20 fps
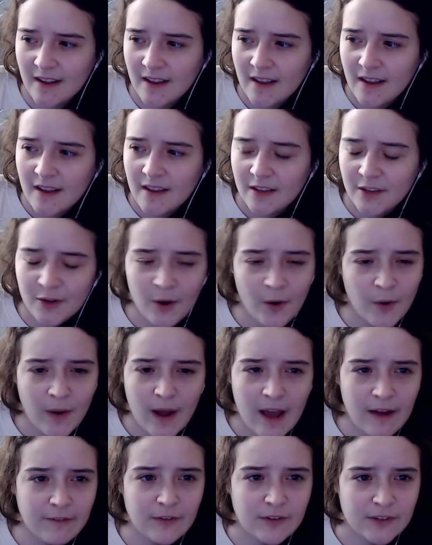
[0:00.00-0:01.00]
you don't
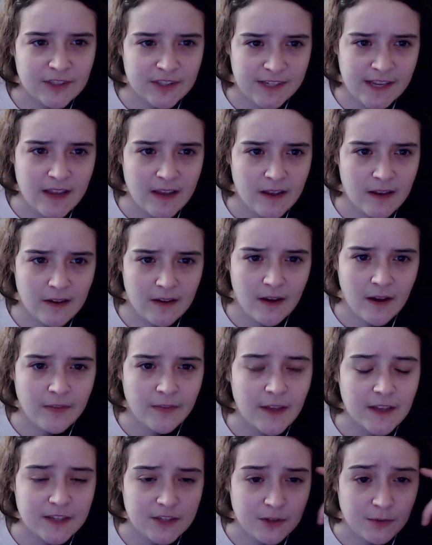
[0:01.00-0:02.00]
ever see it
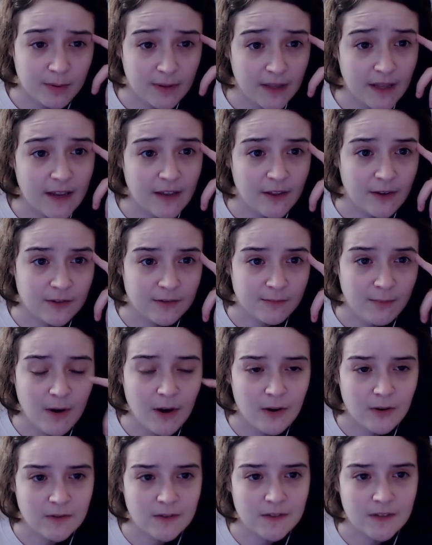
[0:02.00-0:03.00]
unless you play those
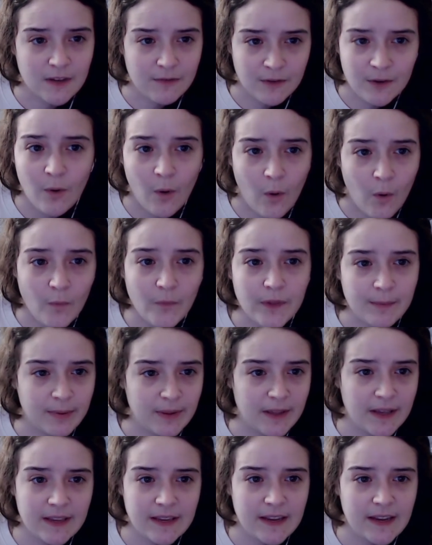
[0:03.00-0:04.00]
modes. If you only
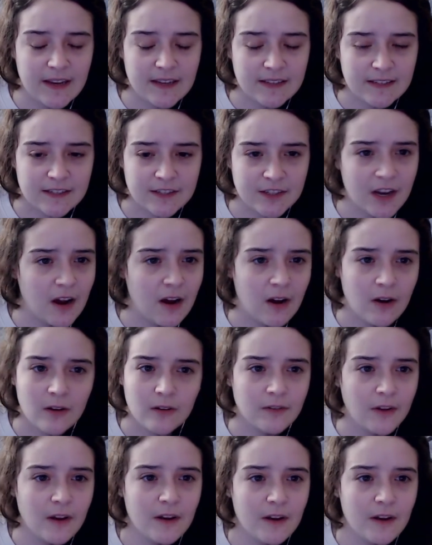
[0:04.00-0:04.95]
play ESHL, none of